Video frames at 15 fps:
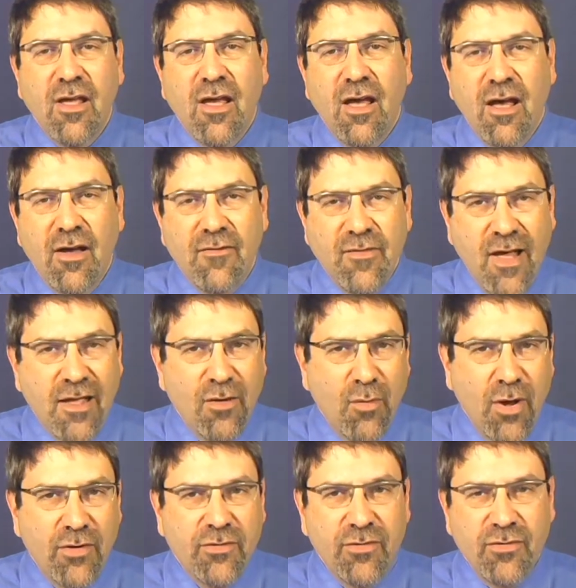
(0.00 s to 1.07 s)
uh,
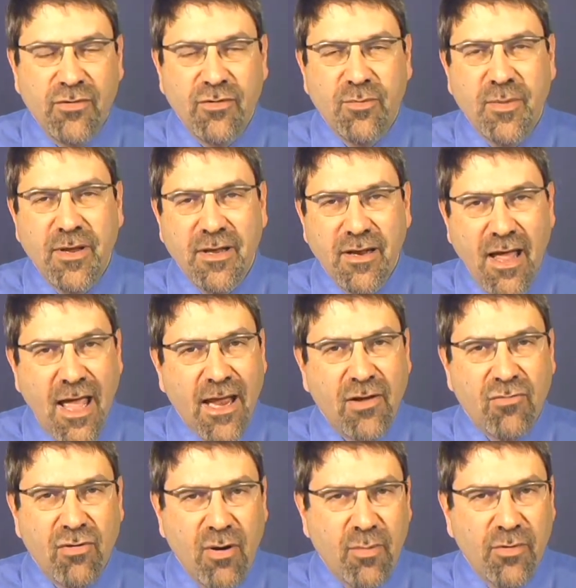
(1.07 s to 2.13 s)
valuations as being an
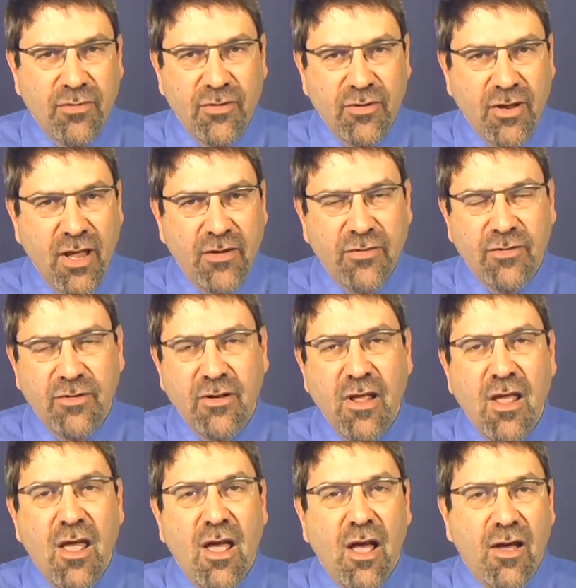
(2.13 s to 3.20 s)
accurate representation
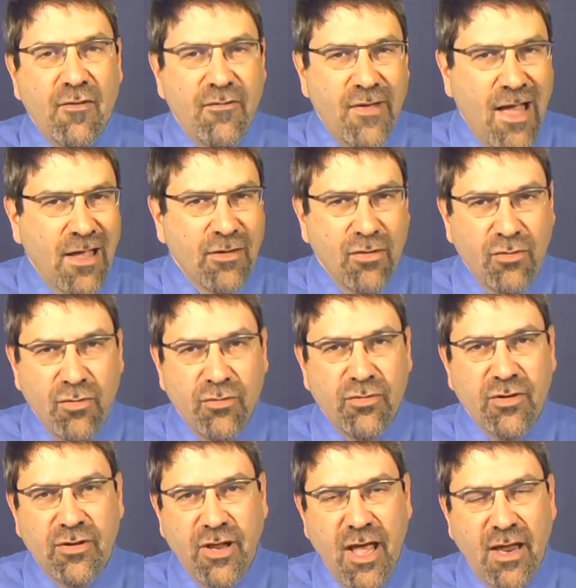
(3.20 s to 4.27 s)
of value.
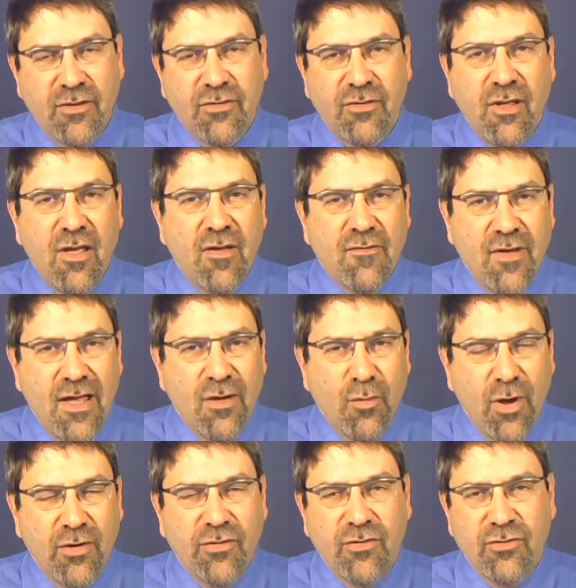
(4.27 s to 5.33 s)
Usually tax
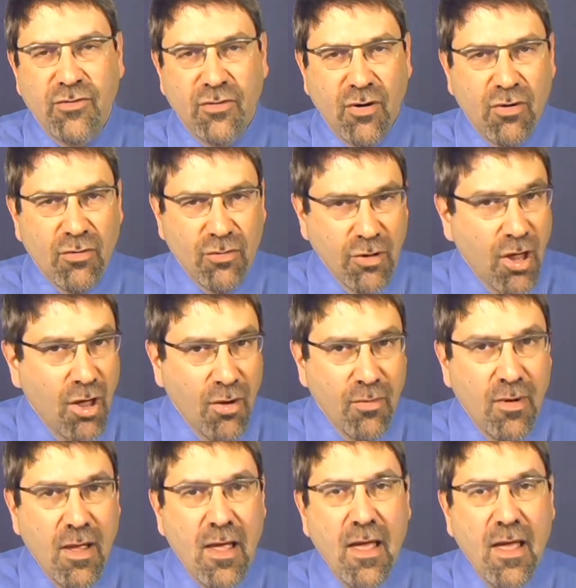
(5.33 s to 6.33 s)
valuations are, are low.